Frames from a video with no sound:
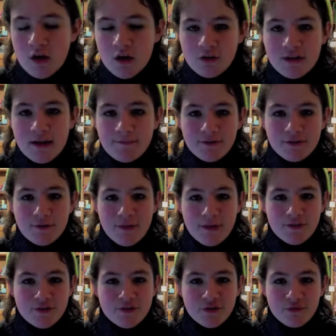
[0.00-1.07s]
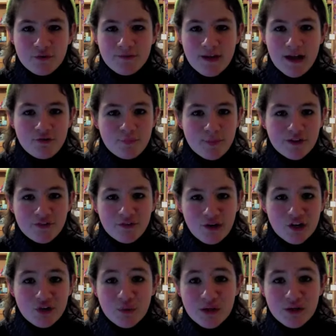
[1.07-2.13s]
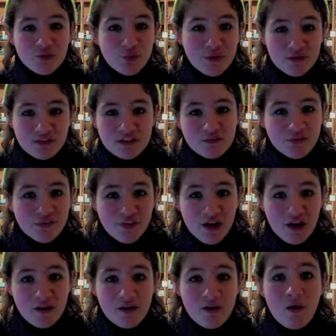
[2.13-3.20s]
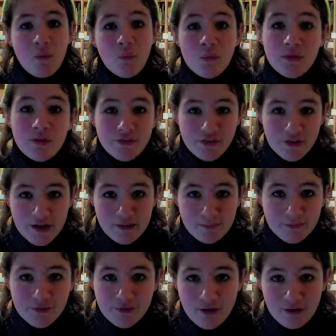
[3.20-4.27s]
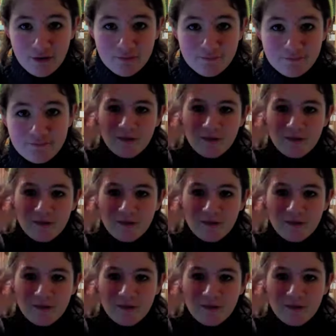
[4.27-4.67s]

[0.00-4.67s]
You never knew that the tune of the alphabet song and Twinkle Twinkle Little Star were the same song.